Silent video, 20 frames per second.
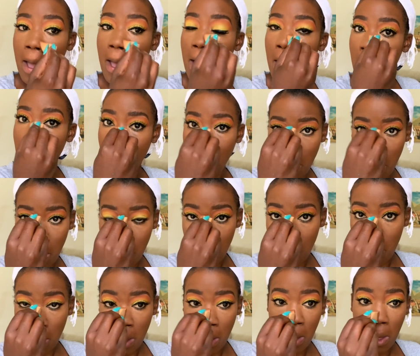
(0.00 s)
You don't want to
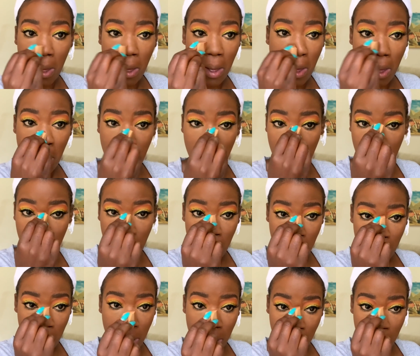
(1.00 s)
rush this
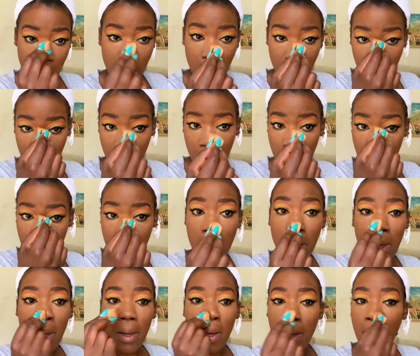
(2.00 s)
process. You need to
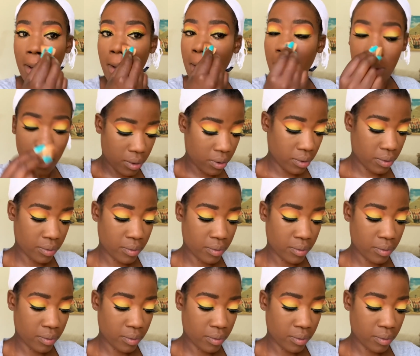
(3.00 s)
take your time.